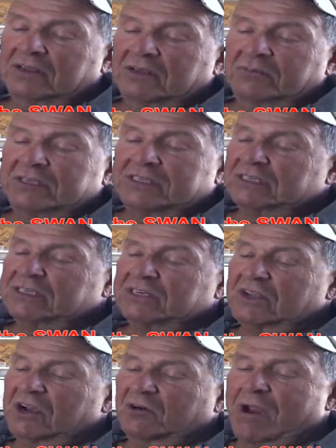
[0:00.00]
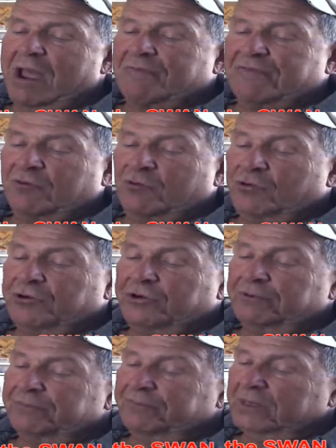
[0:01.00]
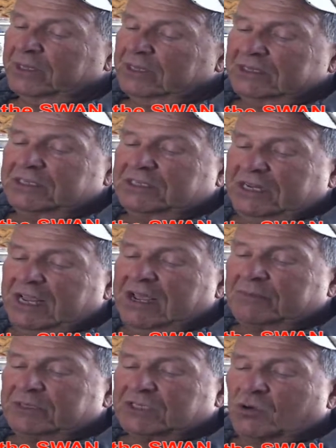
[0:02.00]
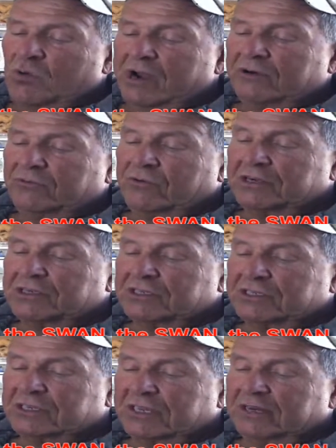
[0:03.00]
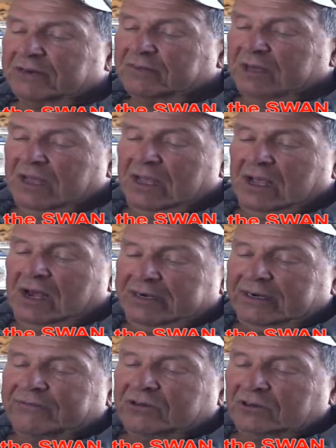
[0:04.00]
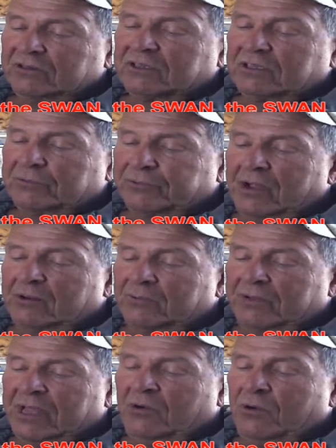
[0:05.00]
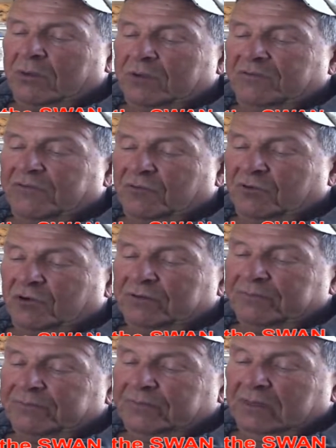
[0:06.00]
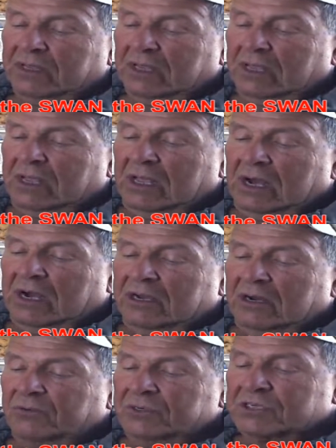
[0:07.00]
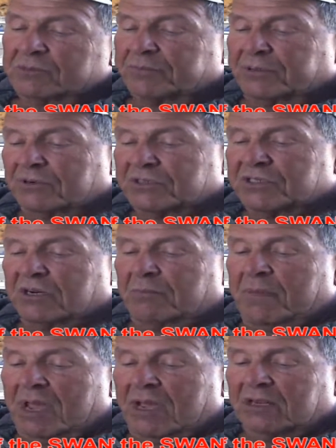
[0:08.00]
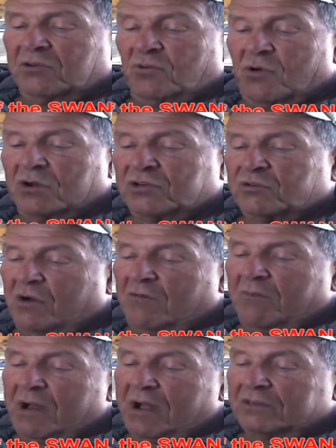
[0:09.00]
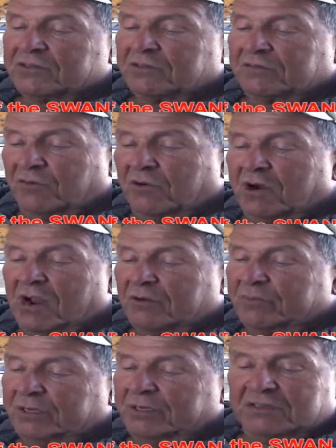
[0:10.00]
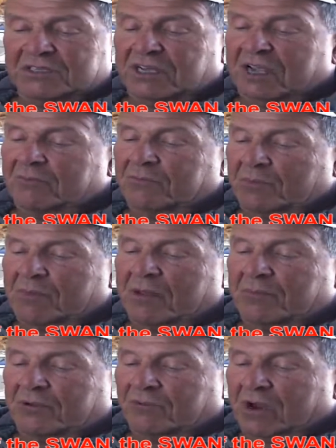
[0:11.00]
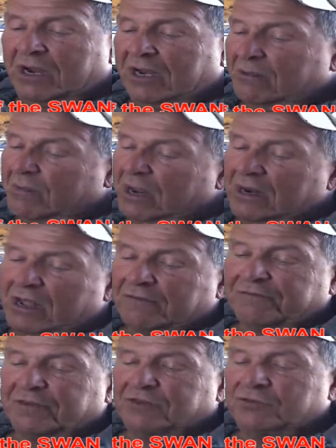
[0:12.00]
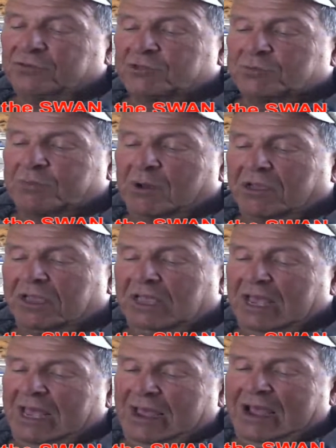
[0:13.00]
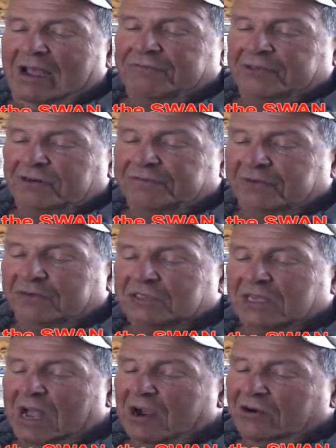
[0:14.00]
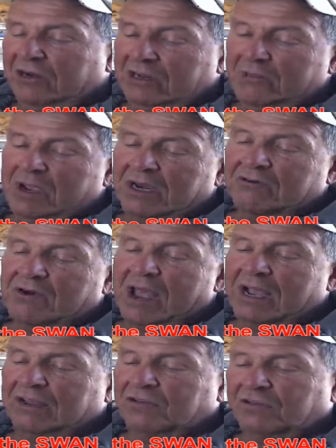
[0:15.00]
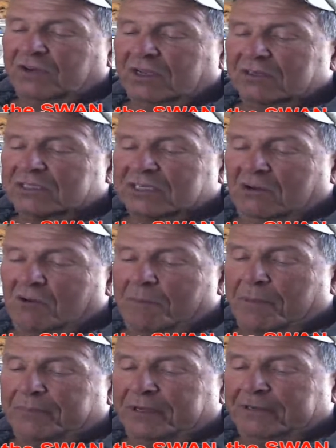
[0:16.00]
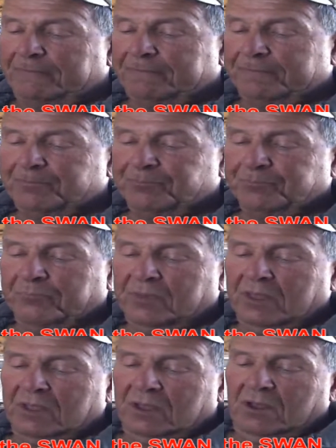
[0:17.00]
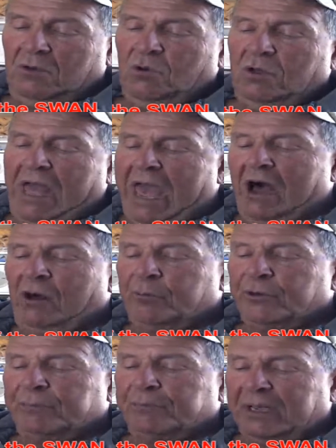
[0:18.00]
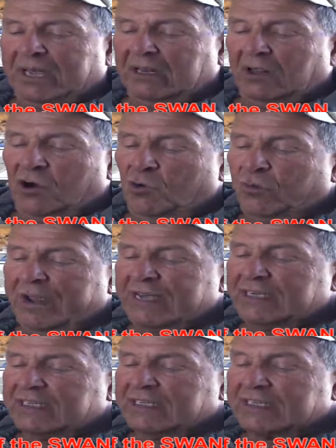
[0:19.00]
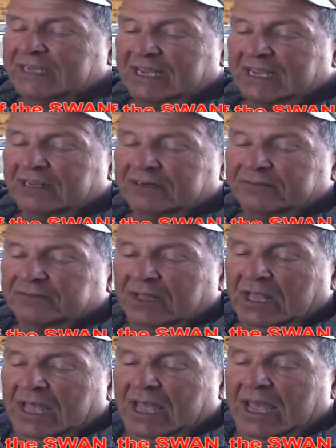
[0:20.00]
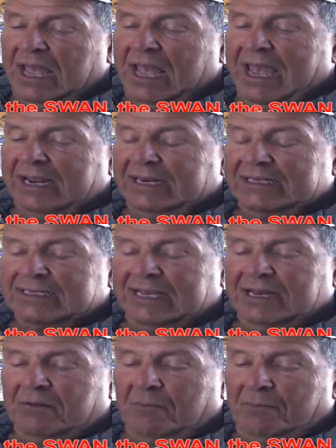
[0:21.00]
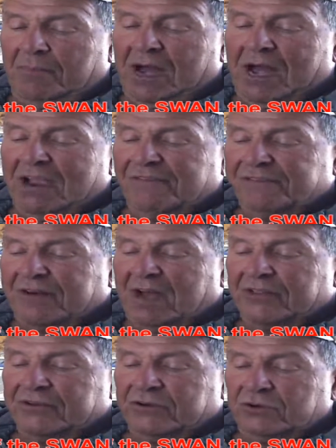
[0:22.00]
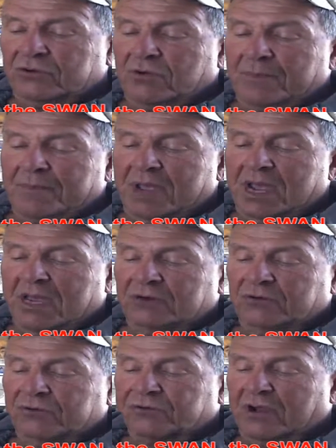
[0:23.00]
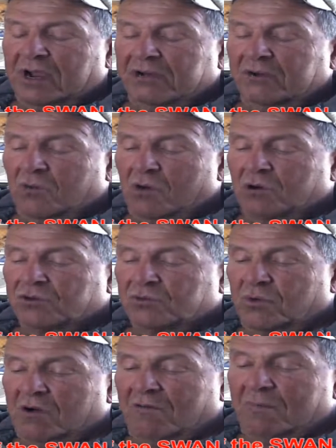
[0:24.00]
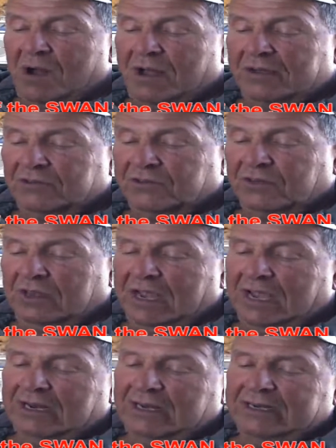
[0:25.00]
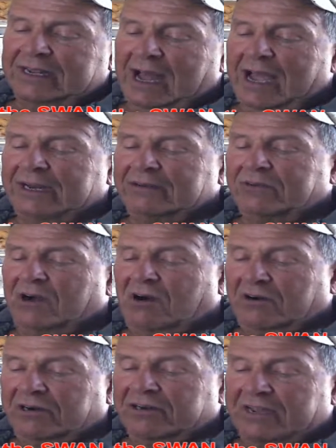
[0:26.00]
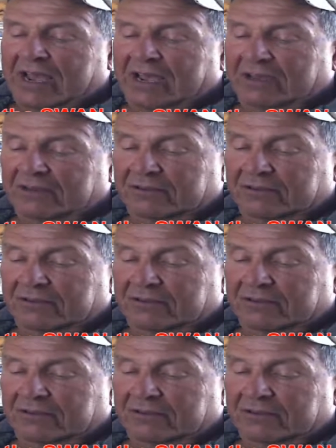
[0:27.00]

Mrs. Snug rapped for order. "Sam is quite right," she said. "I never looked at the problem that way before. I always supposed that a man could walk 12 miles in 4 hours, but Sam, you may be right. He may not feel too spunky after the first hour. He may drag his feet and slow up a bit." Well, Albert Bigelow raised his hand, and he said, "My father knew a man who tried to walk 12 miles, and he died of a heart attack."